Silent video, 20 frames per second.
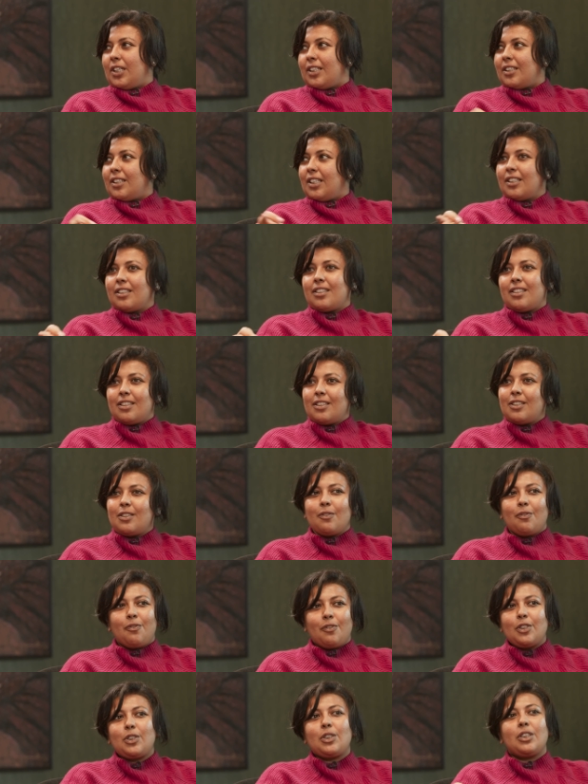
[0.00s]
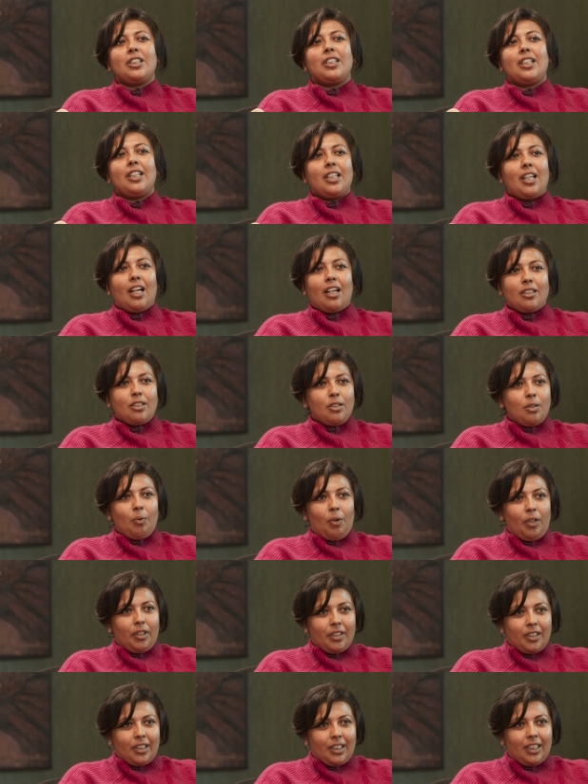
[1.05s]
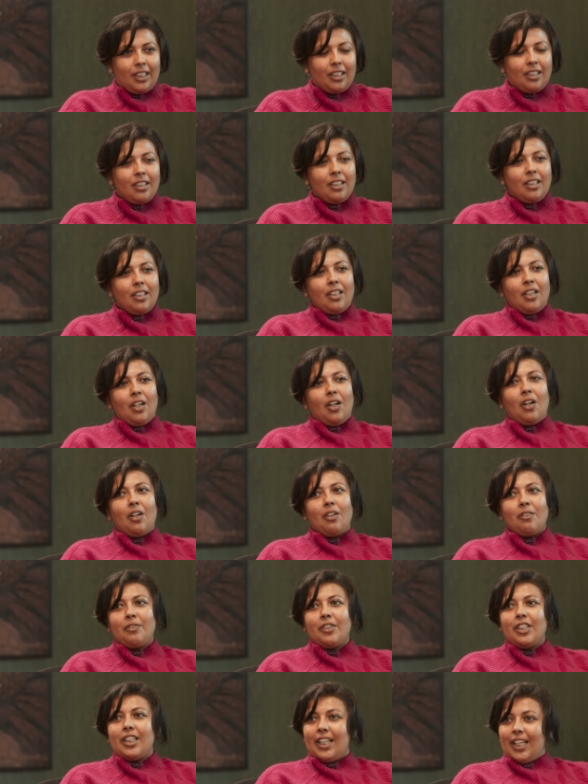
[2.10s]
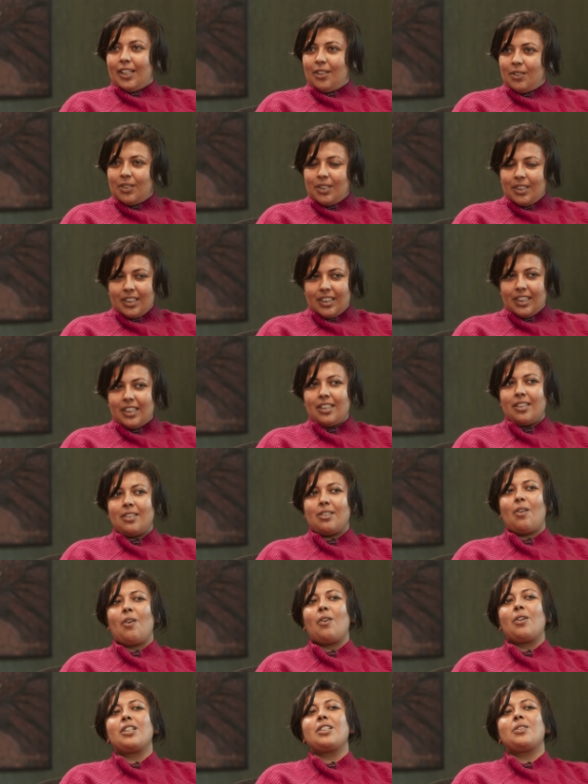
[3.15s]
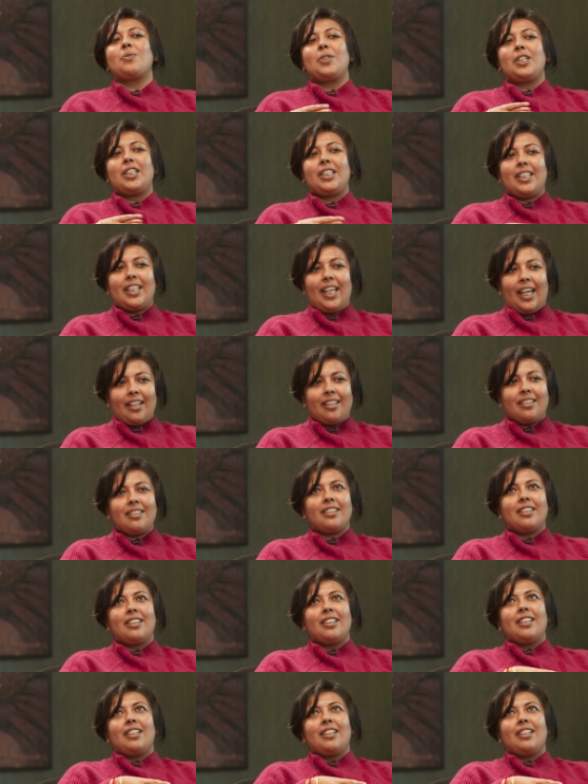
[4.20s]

That, that's a sufficiently large quantity of electricity as long as we get